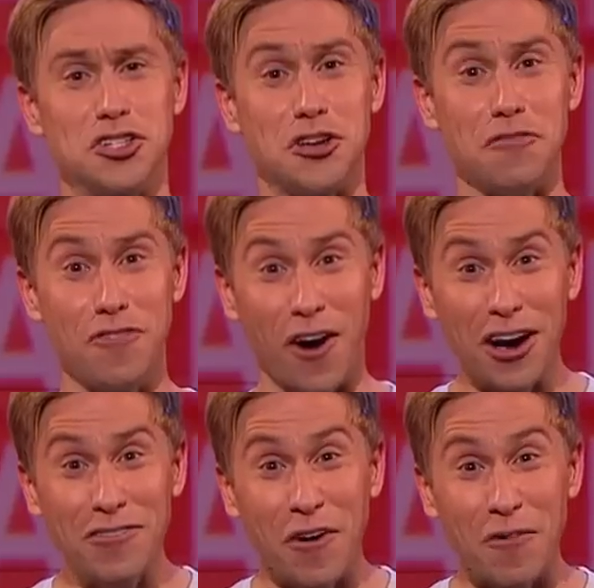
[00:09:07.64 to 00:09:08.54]

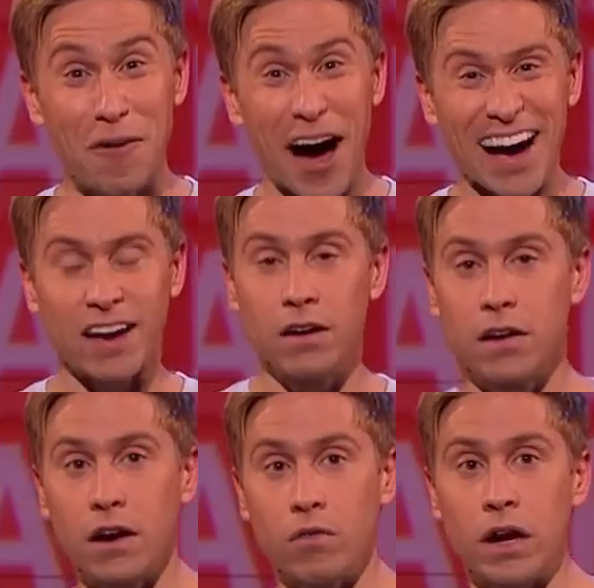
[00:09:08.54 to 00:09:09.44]
Survival
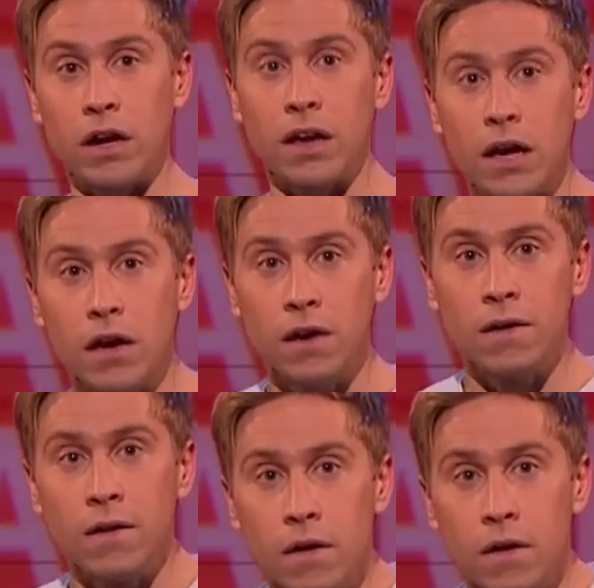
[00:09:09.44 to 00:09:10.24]
bag? Get ready.